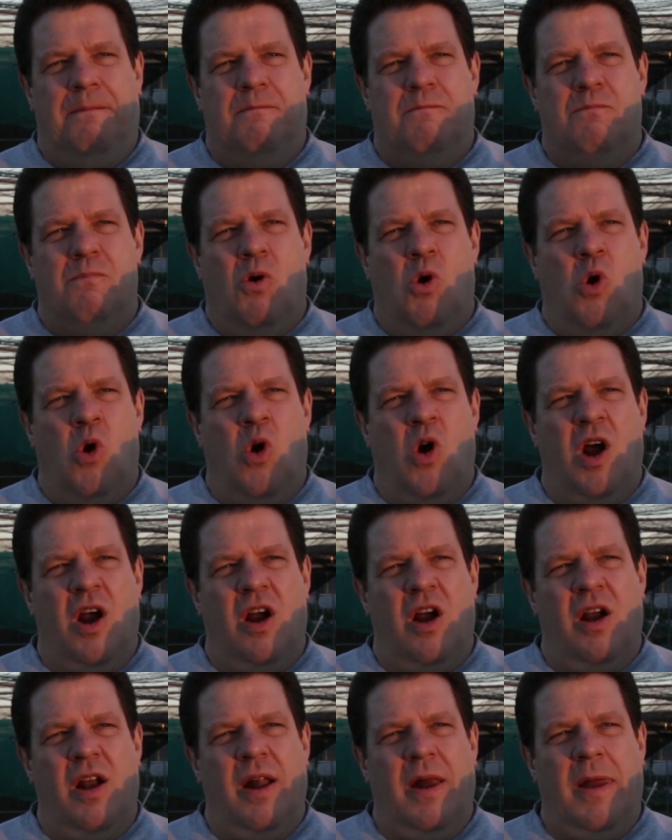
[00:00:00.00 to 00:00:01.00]

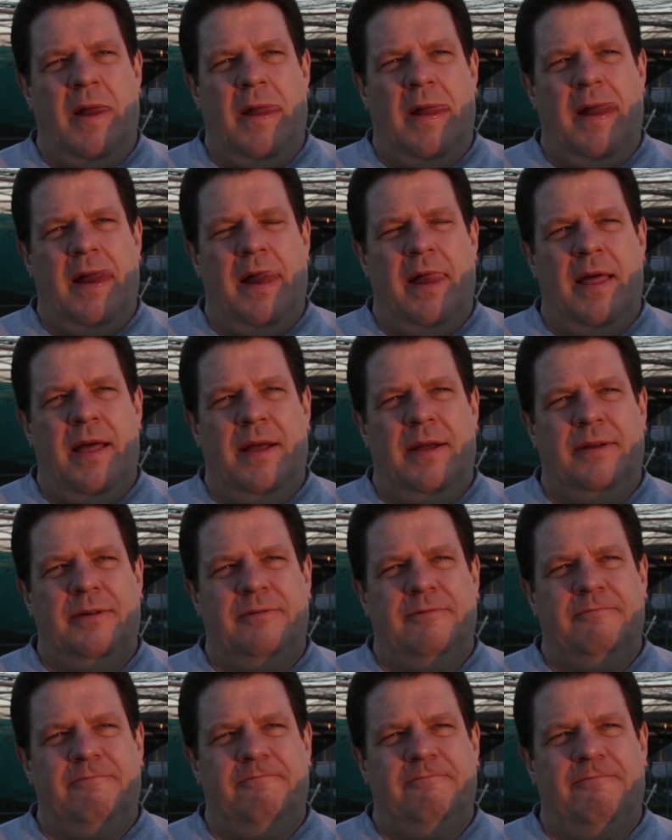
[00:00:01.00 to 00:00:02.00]
more
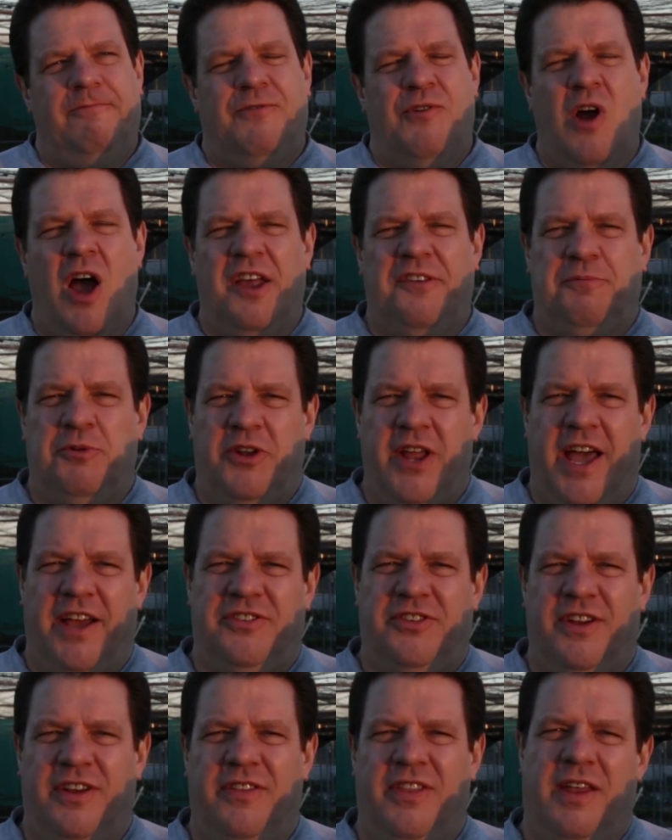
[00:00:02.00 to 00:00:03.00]
frost
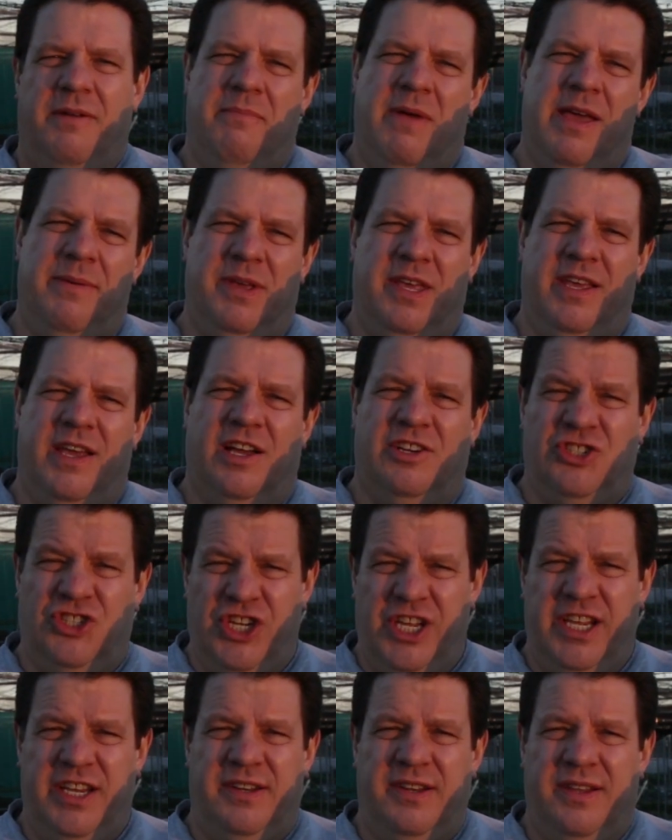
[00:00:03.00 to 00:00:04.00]
protection than maybe a
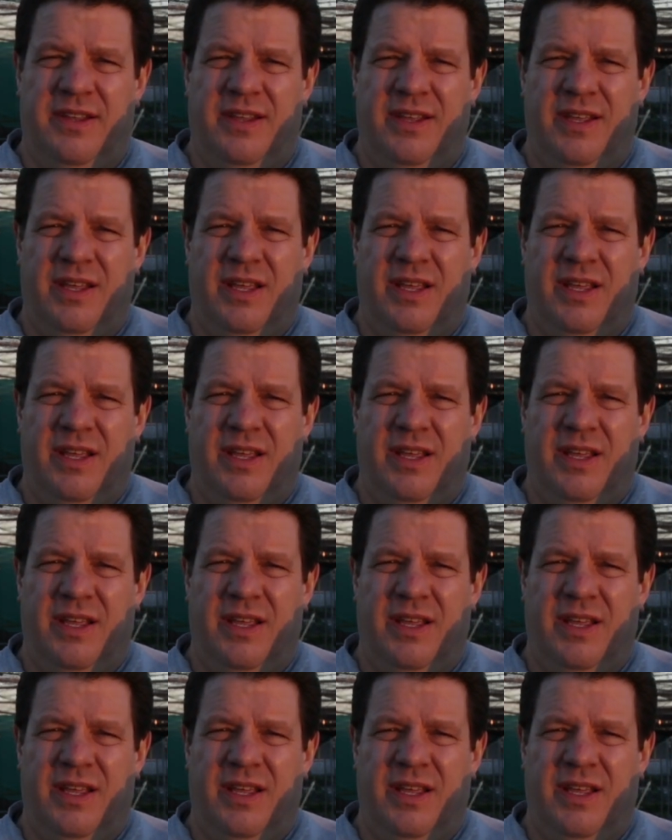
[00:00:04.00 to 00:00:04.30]
sheet,